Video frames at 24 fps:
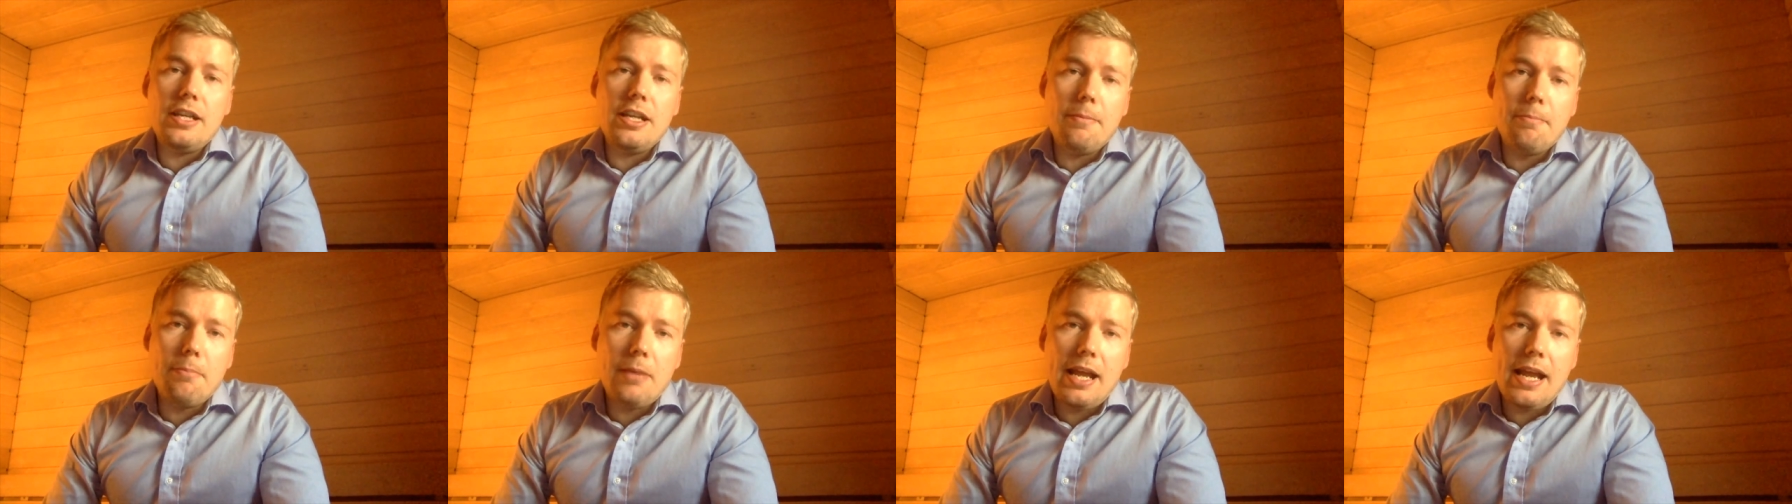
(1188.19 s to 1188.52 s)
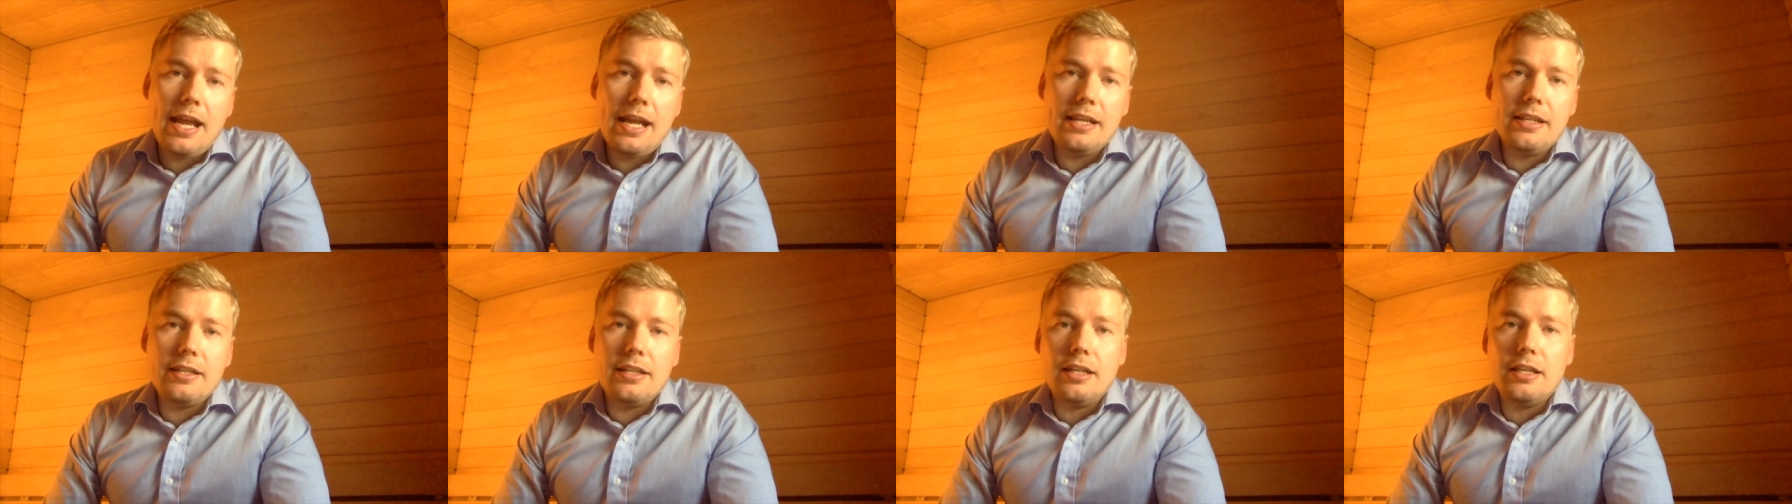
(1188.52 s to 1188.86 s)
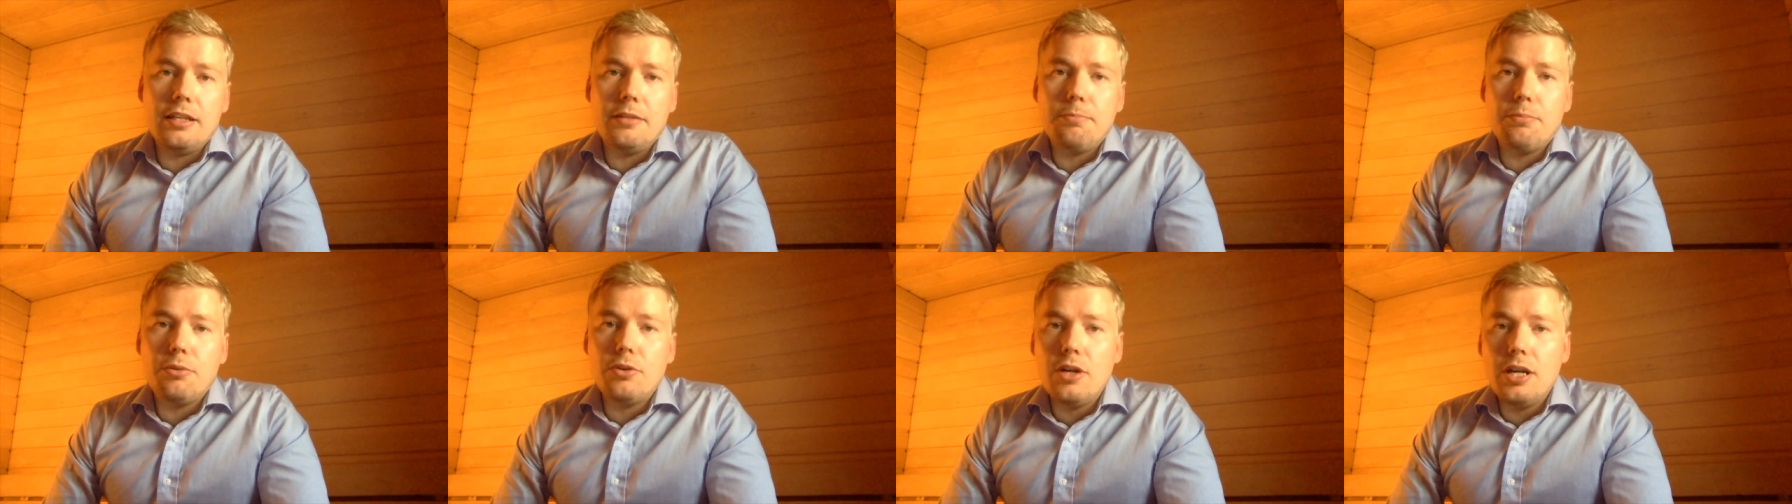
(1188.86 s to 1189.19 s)
demand
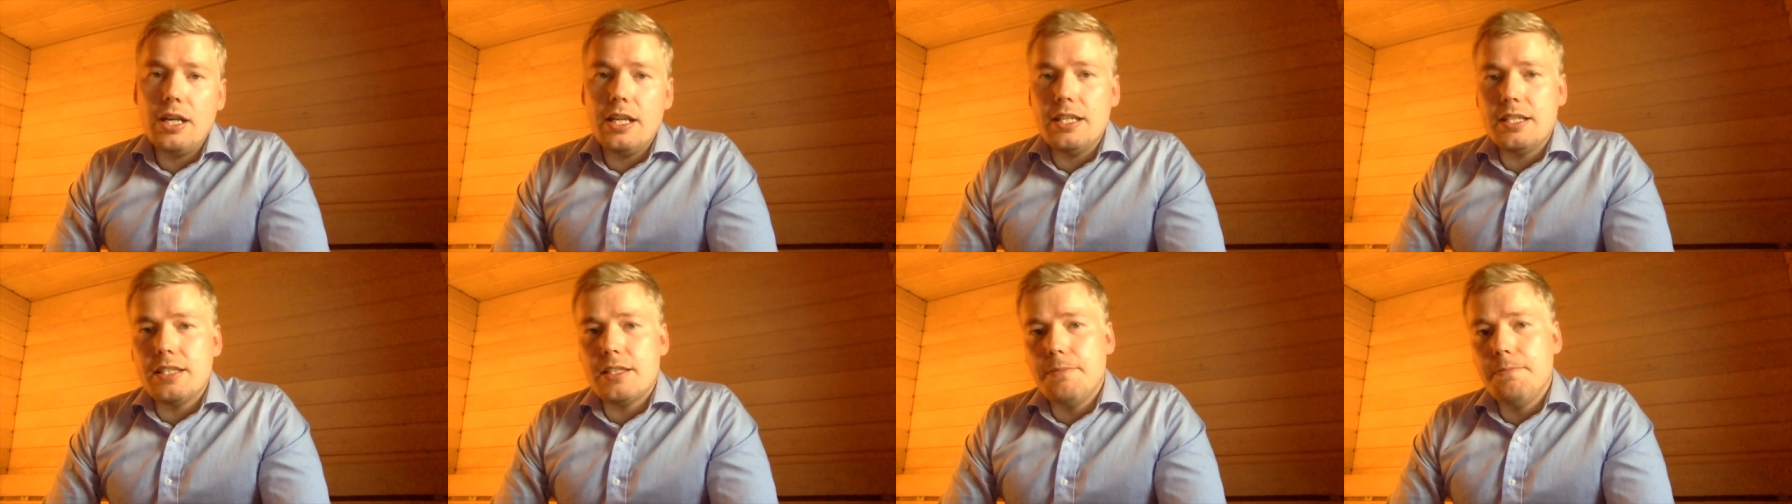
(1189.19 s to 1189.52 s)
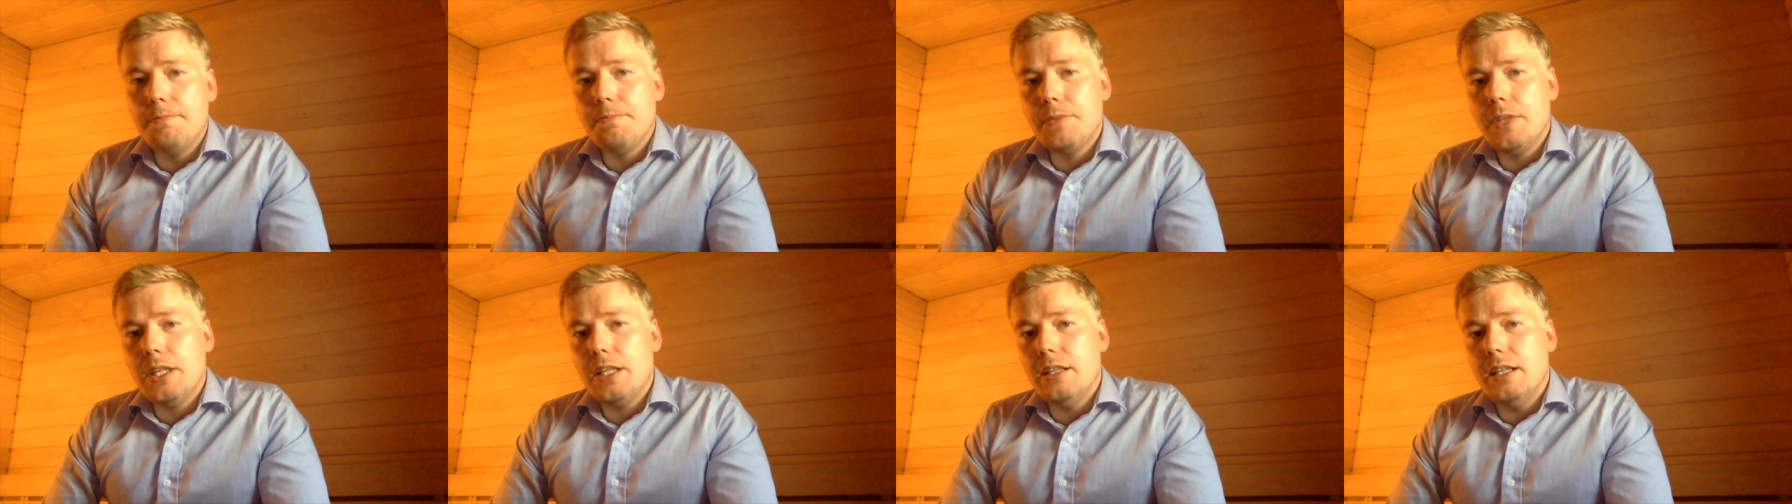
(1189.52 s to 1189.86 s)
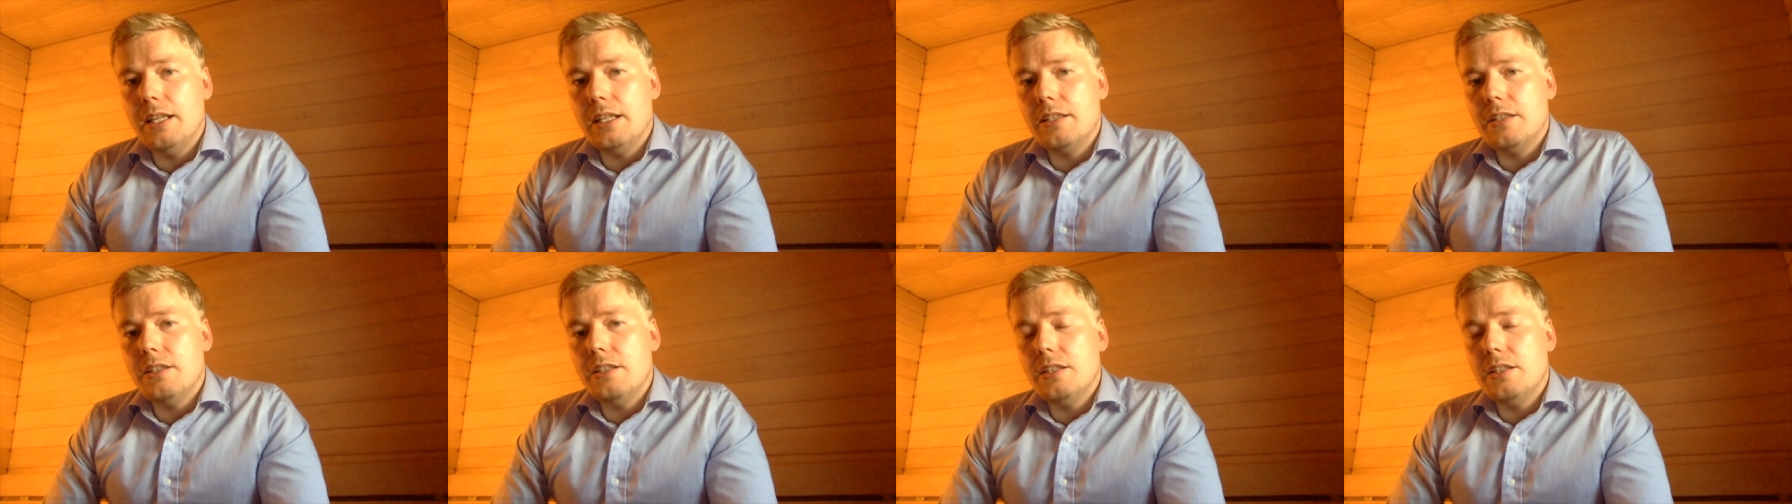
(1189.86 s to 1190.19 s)
and price
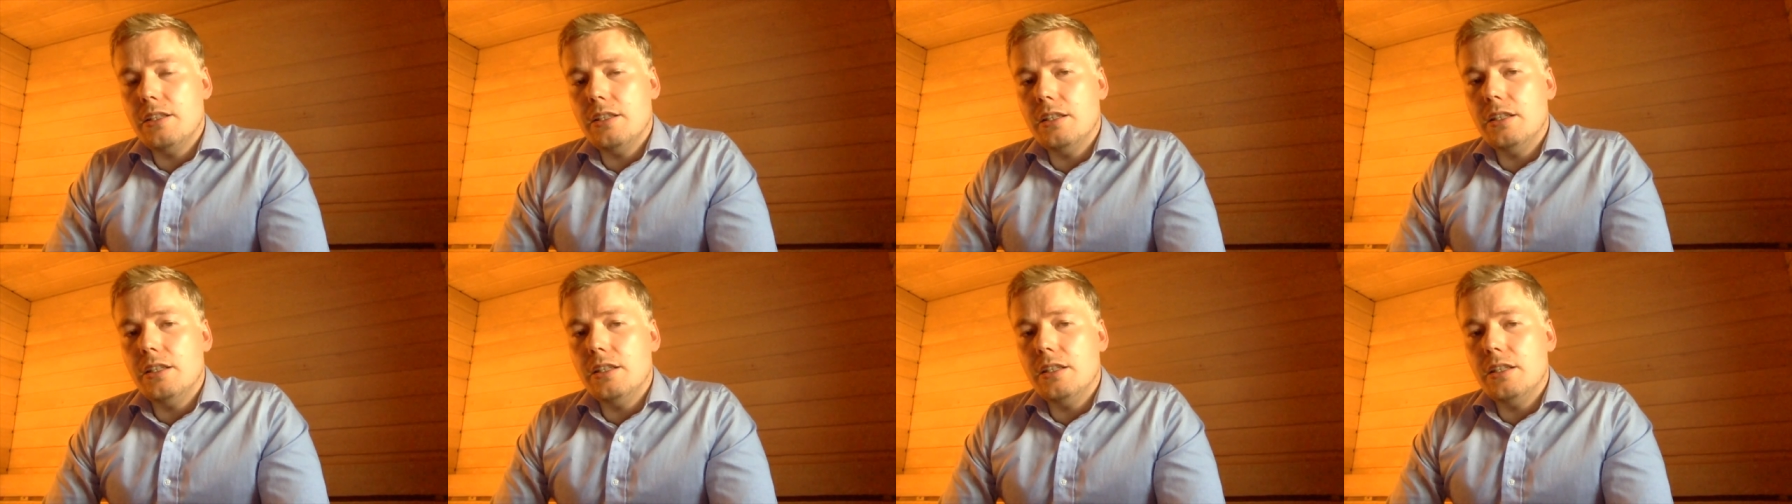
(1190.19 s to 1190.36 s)
that